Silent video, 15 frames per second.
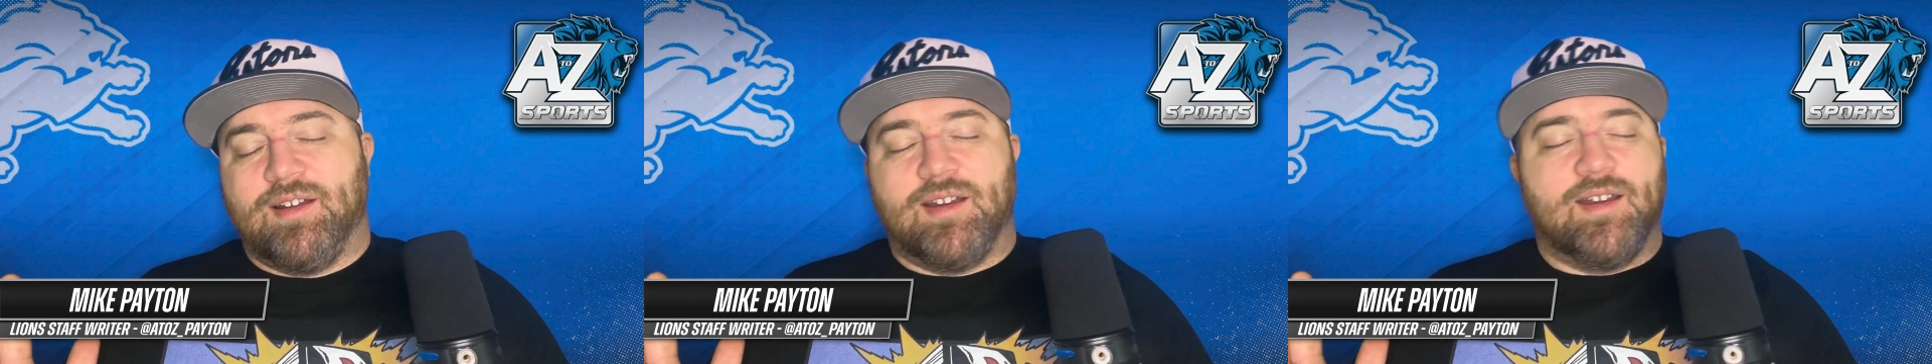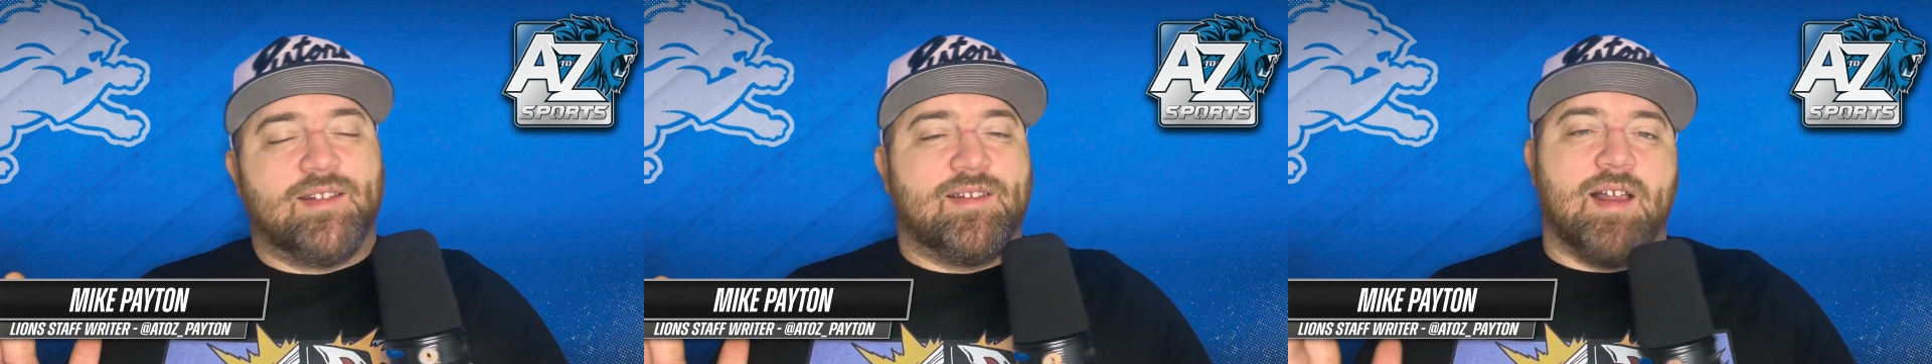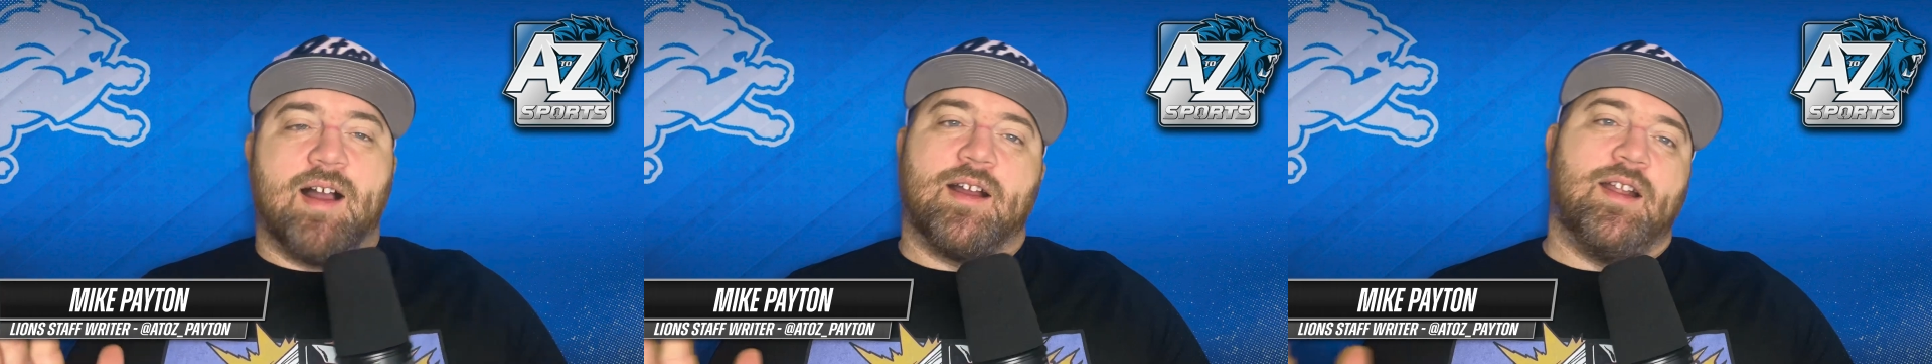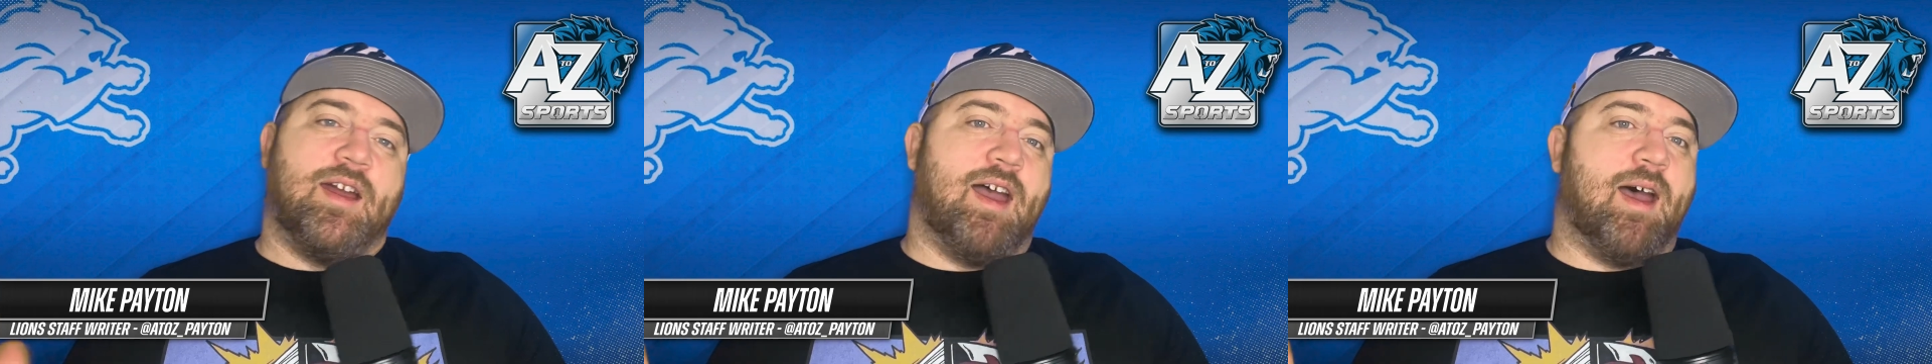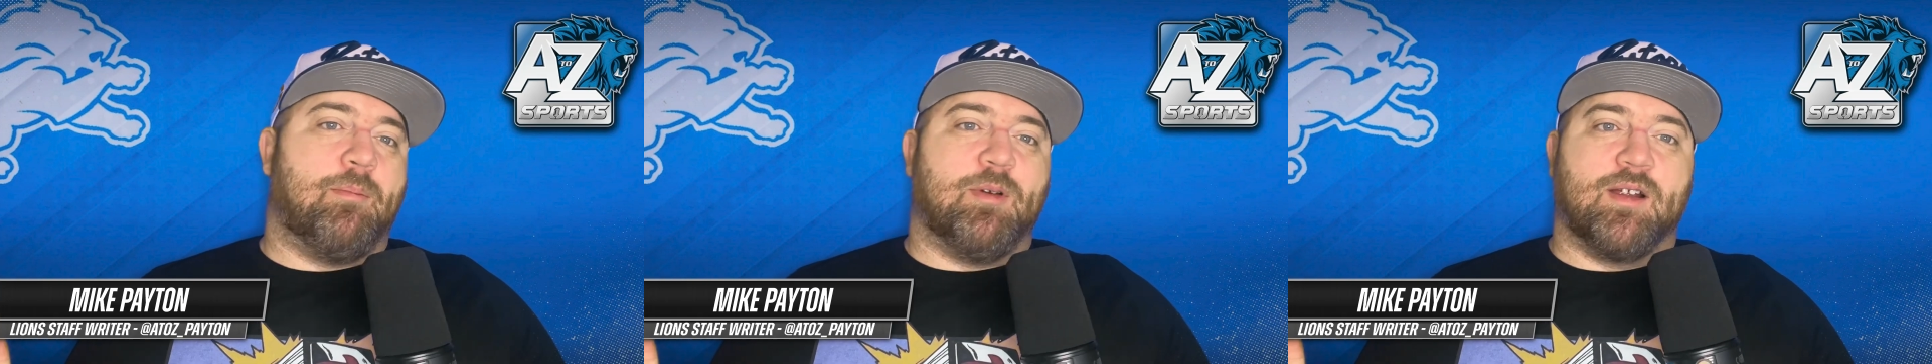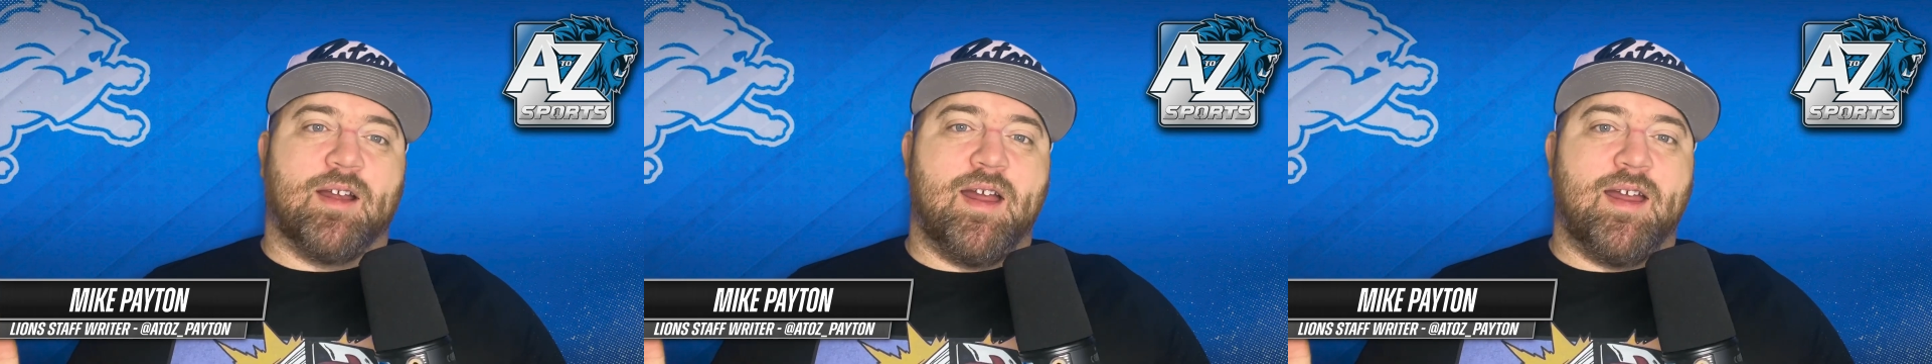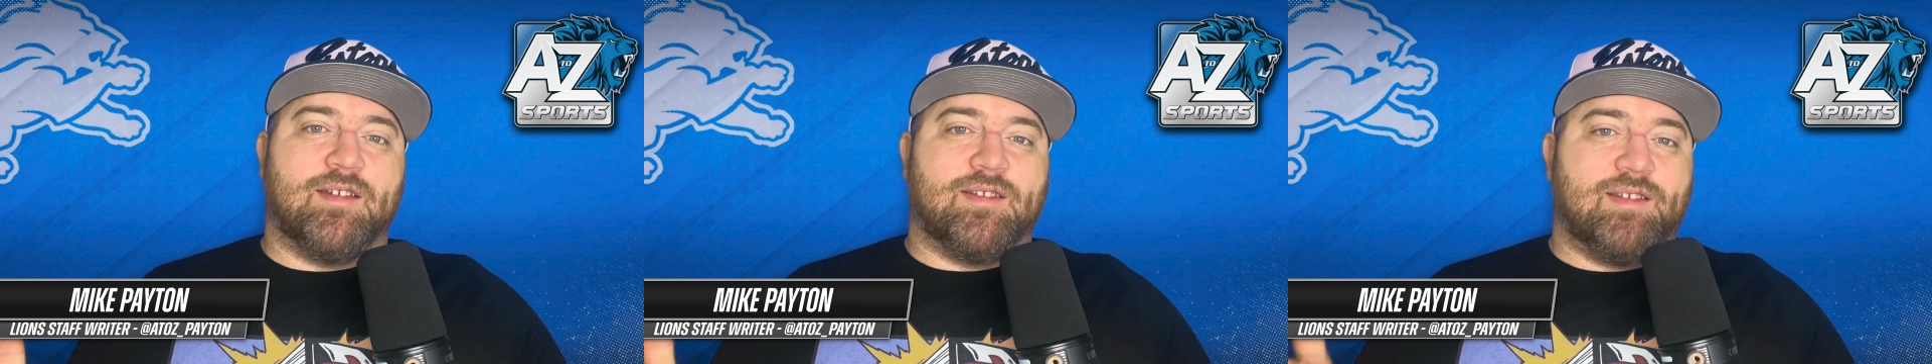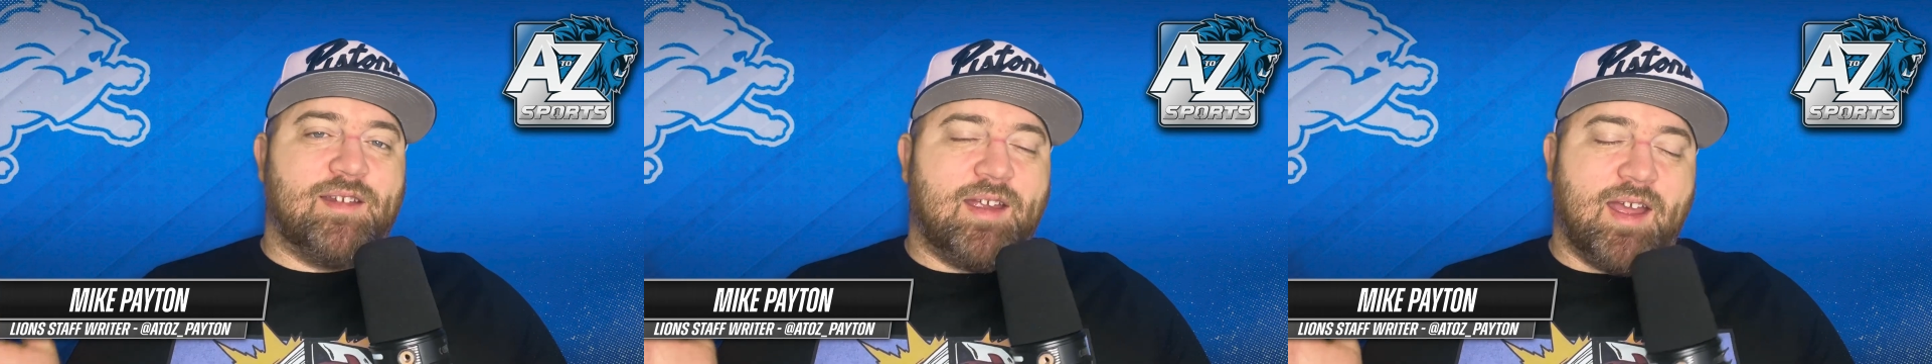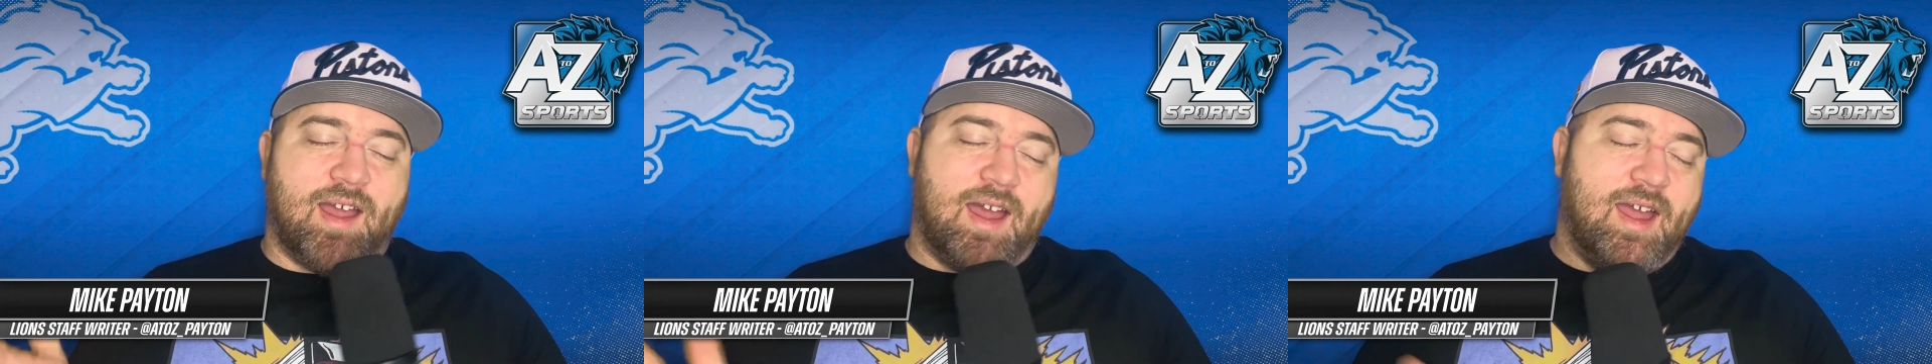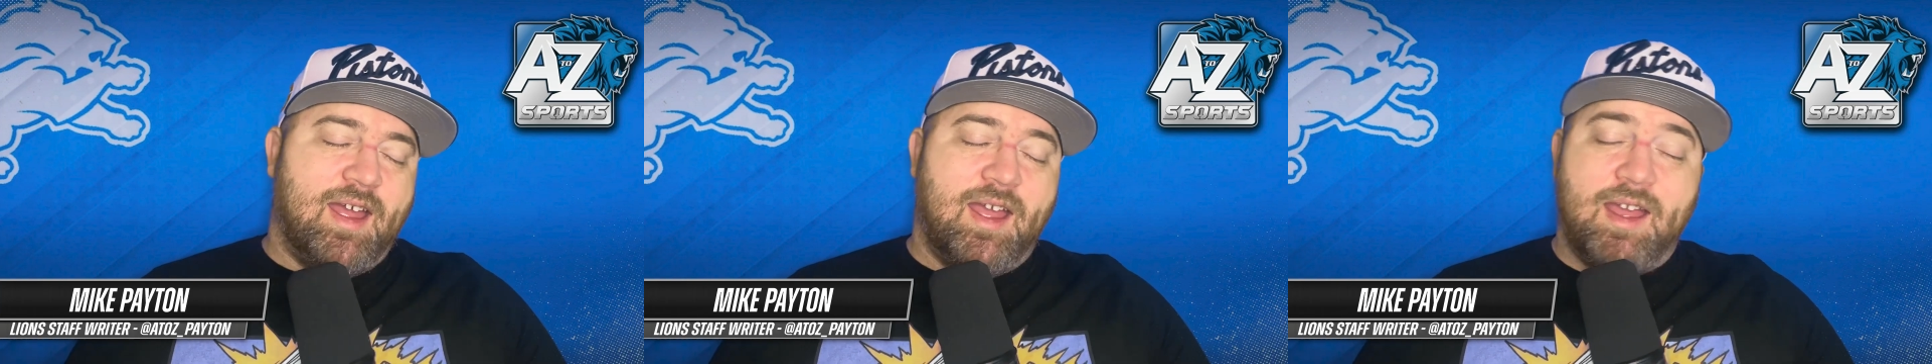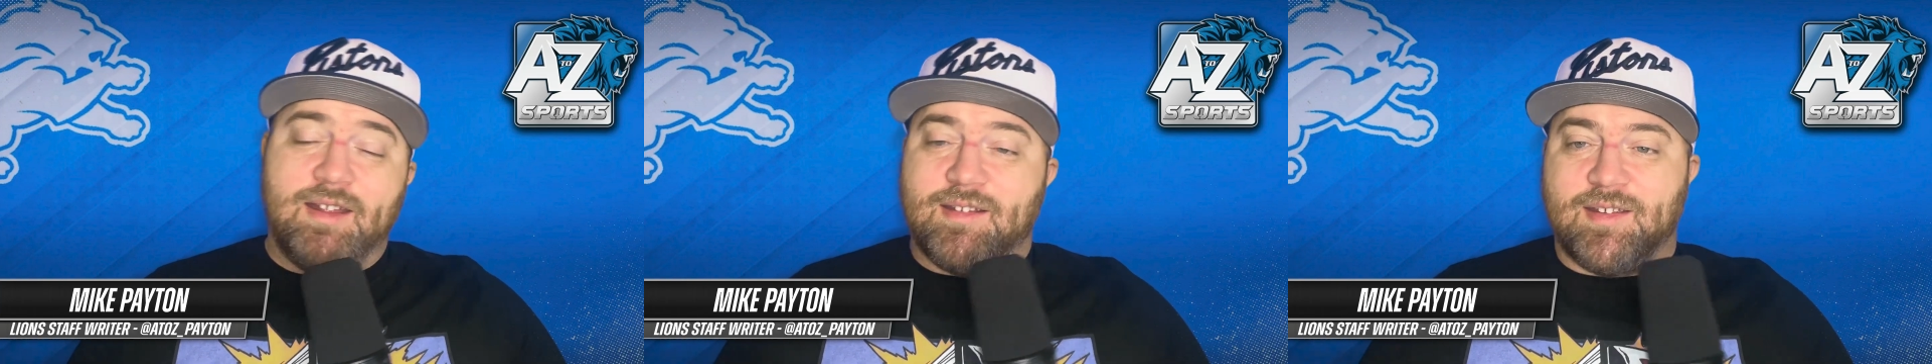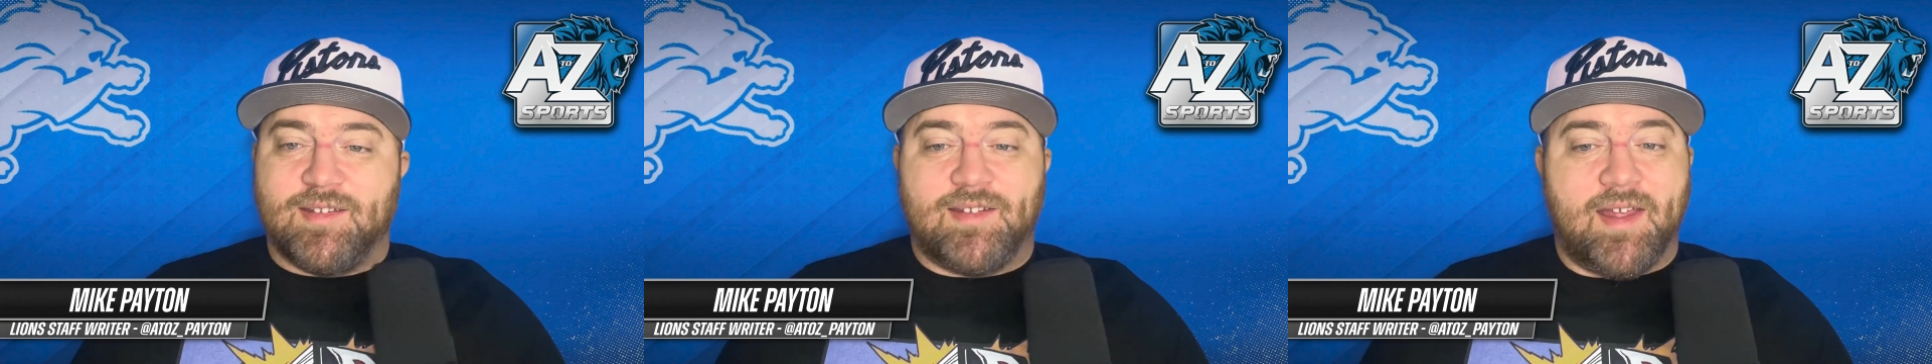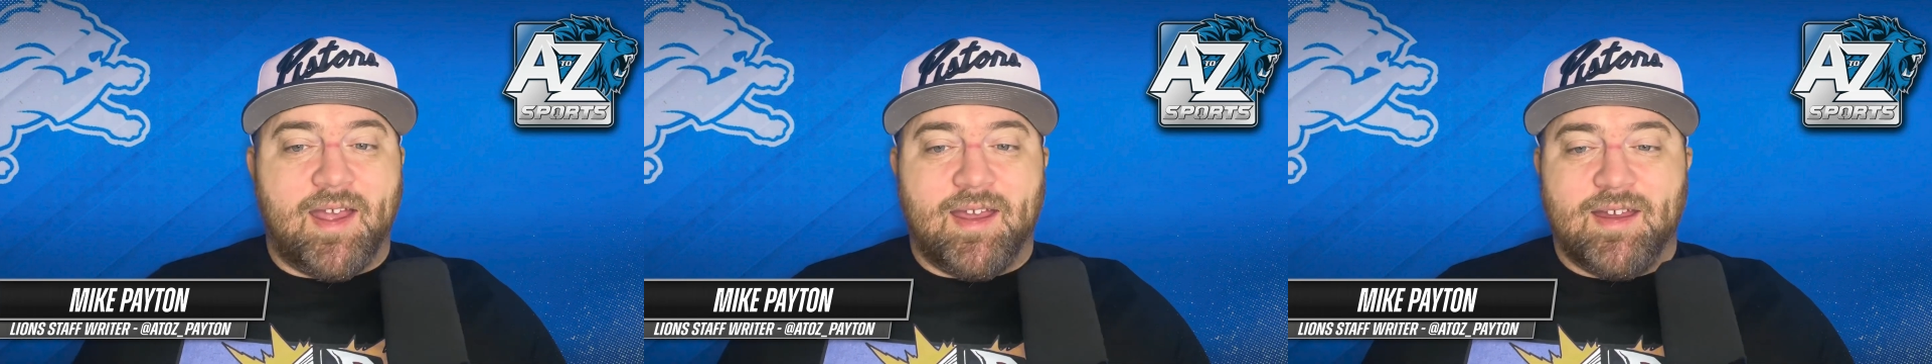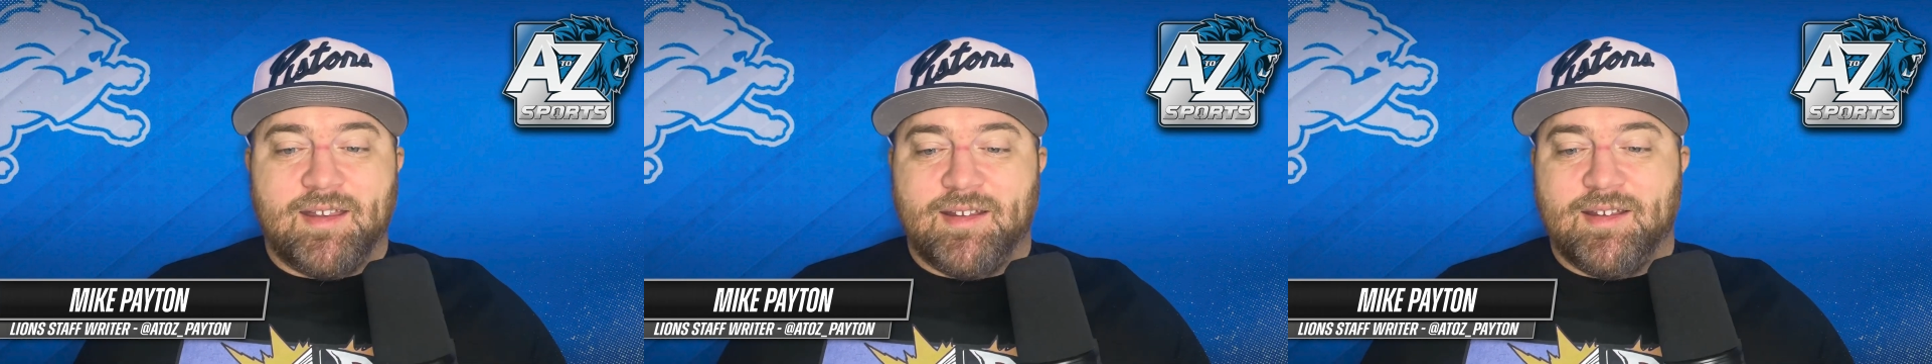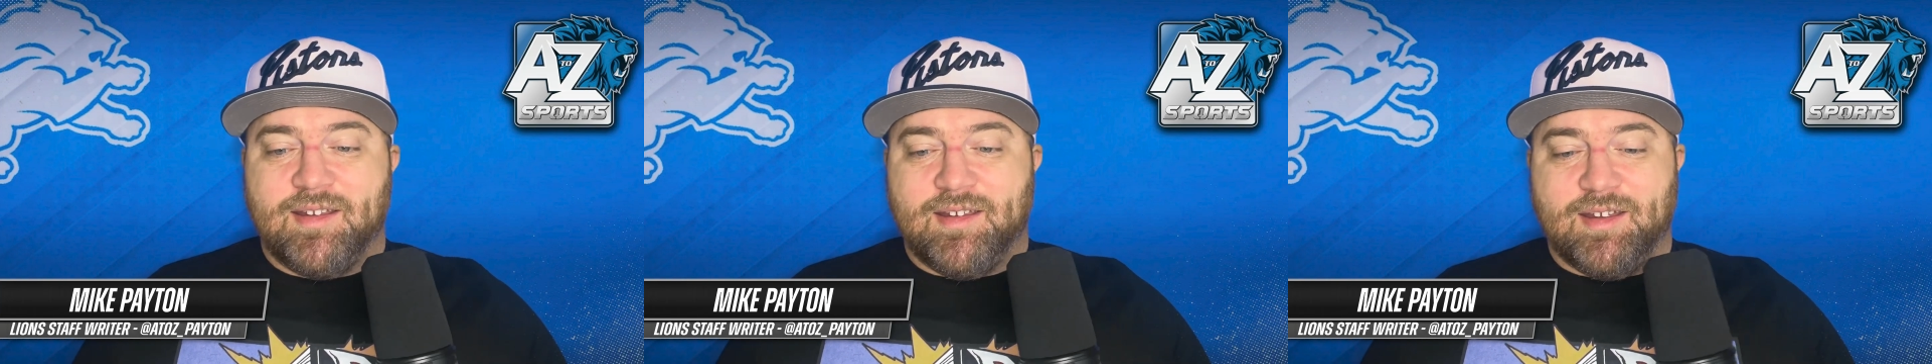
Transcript: it's not going to happen, guys. I hate to say it.